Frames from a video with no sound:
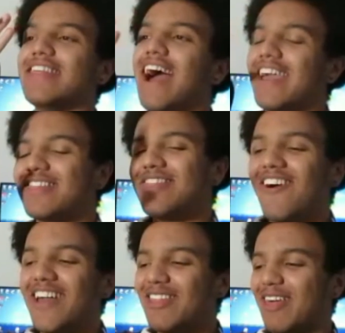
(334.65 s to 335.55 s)
I
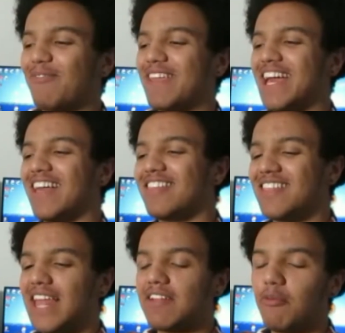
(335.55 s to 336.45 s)
thought that because the
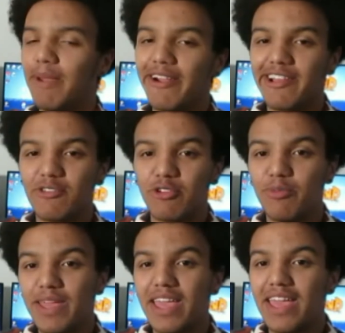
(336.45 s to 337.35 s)
Native Americans were
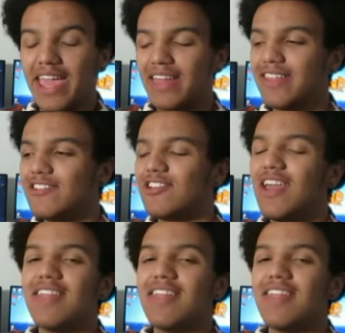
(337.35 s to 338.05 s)
speaking English,